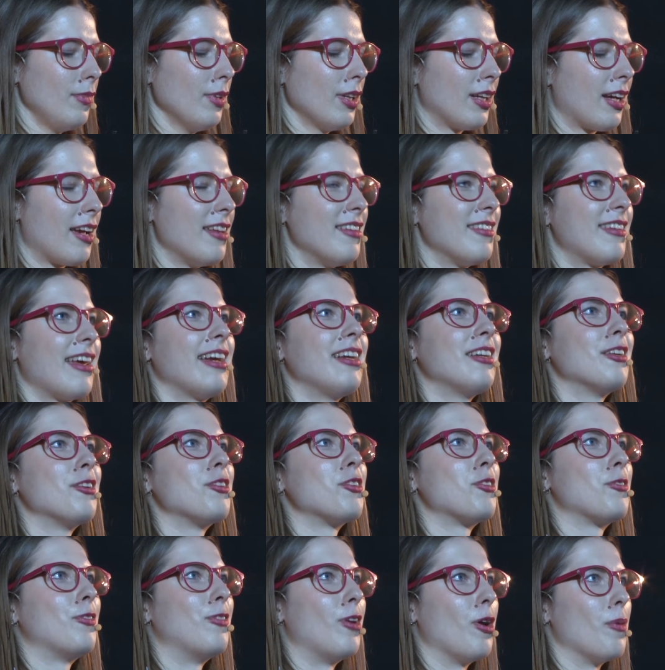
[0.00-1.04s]

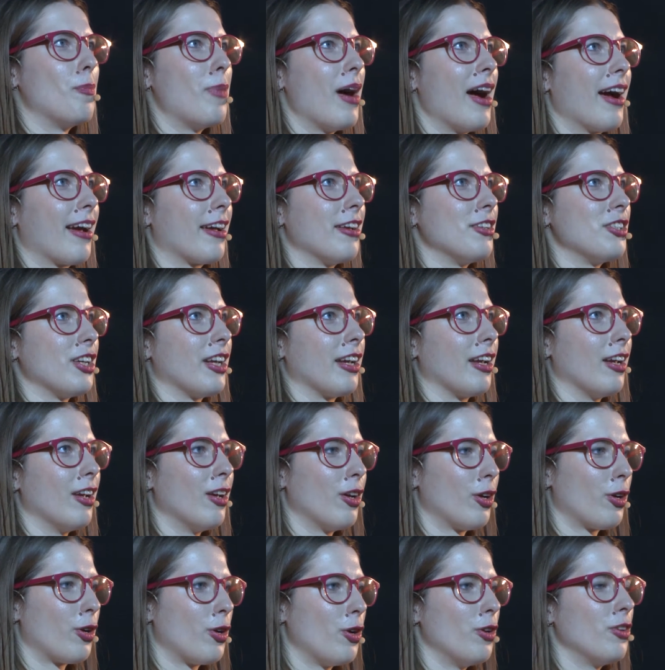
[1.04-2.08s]
containers for our packaging
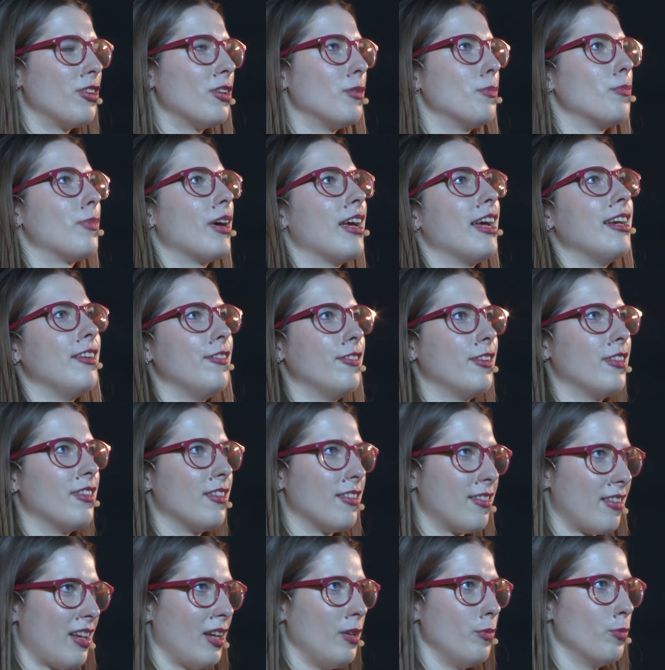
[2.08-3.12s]
couldn't behave in the
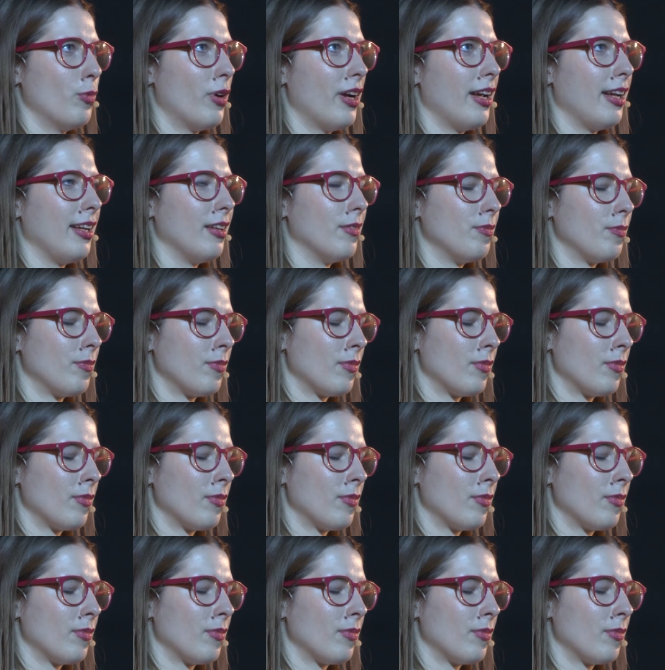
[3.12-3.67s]
same way.